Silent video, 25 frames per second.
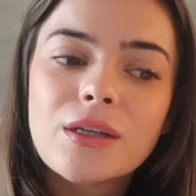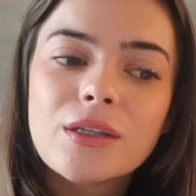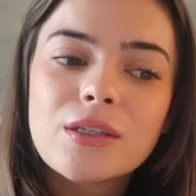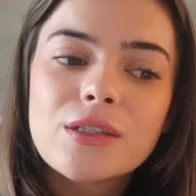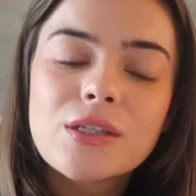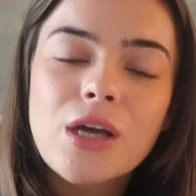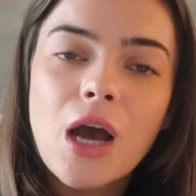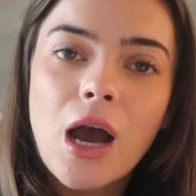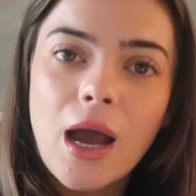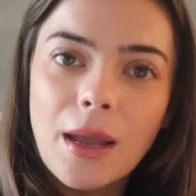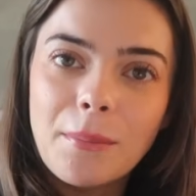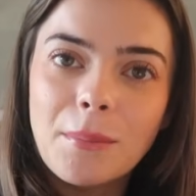
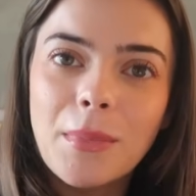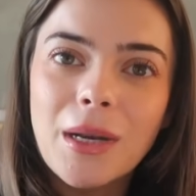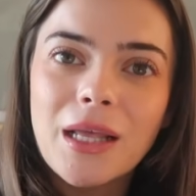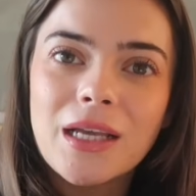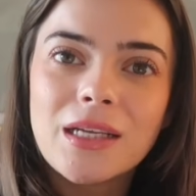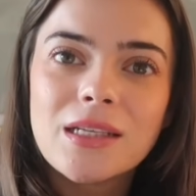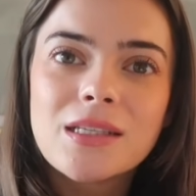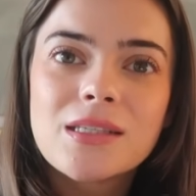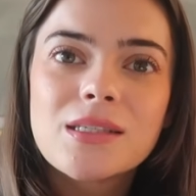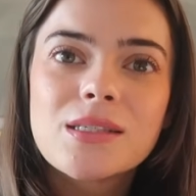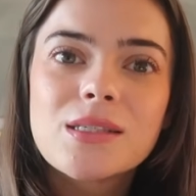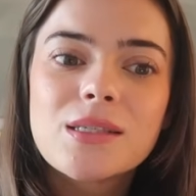
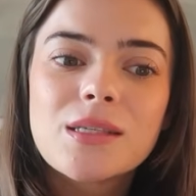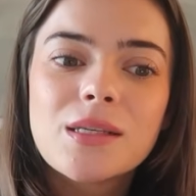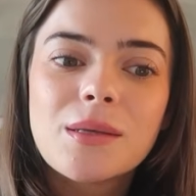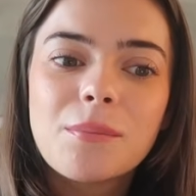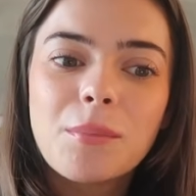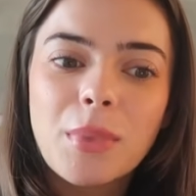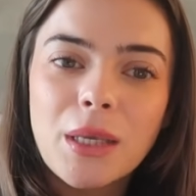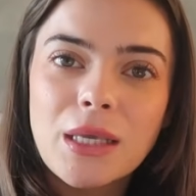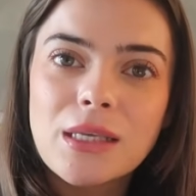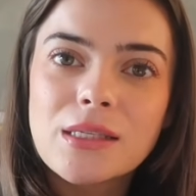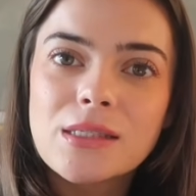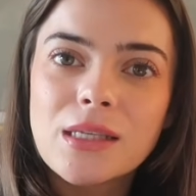timeless
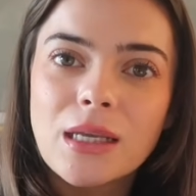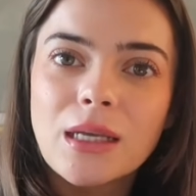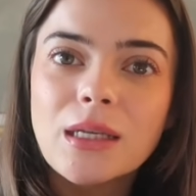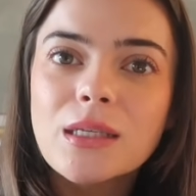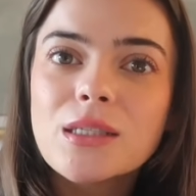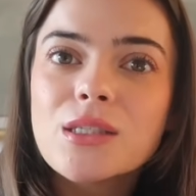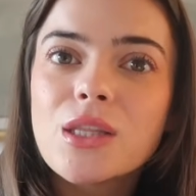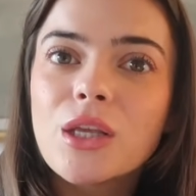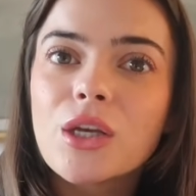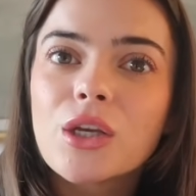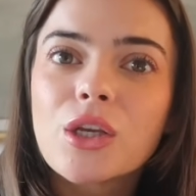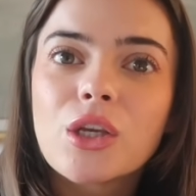
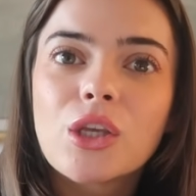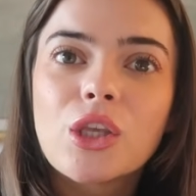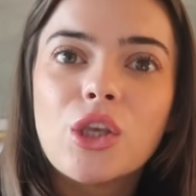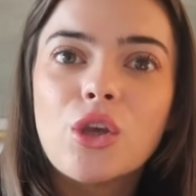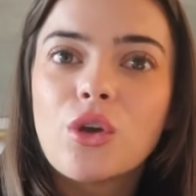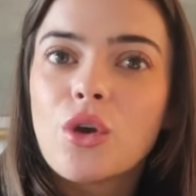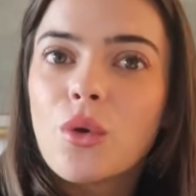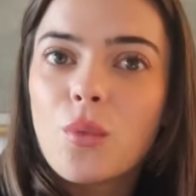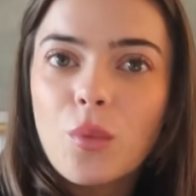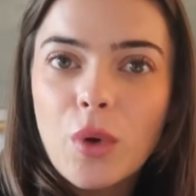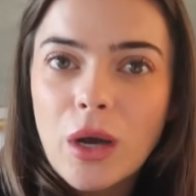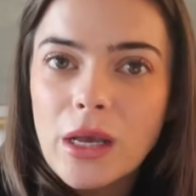pieces that you
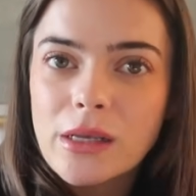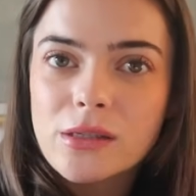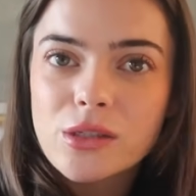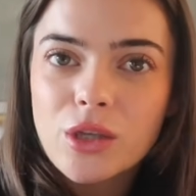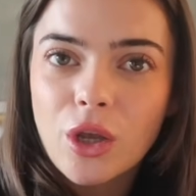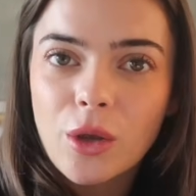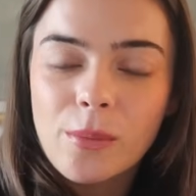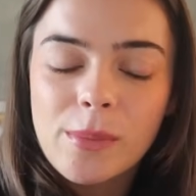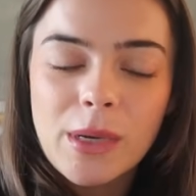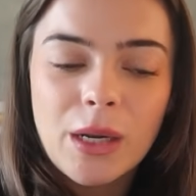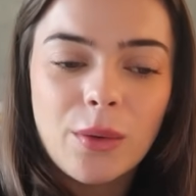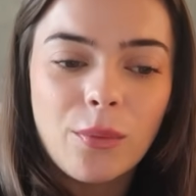can wear so
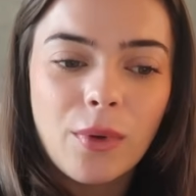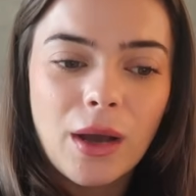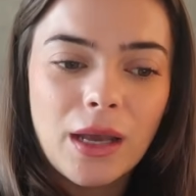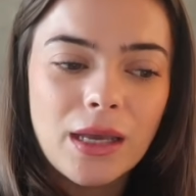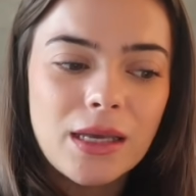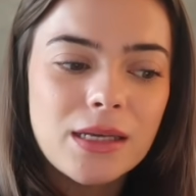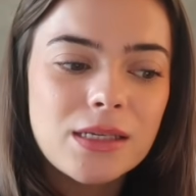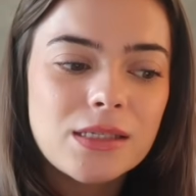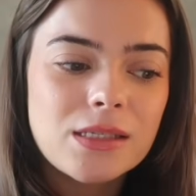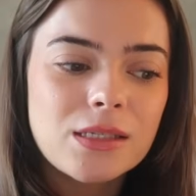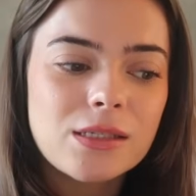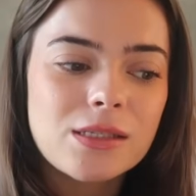many
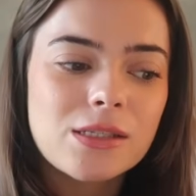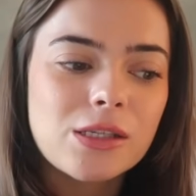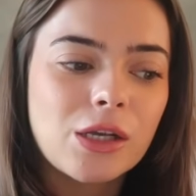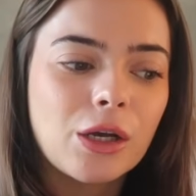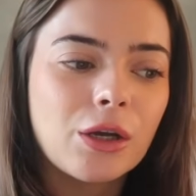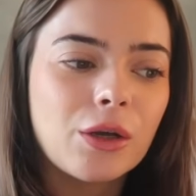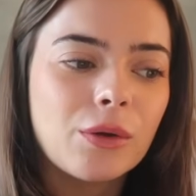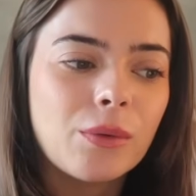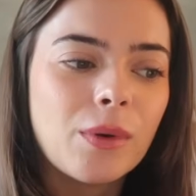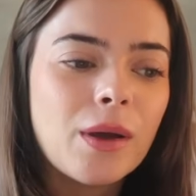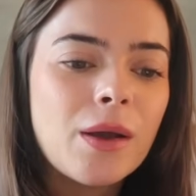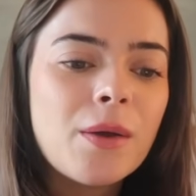ways.
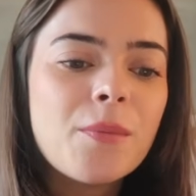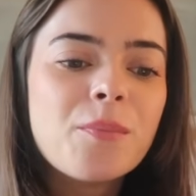So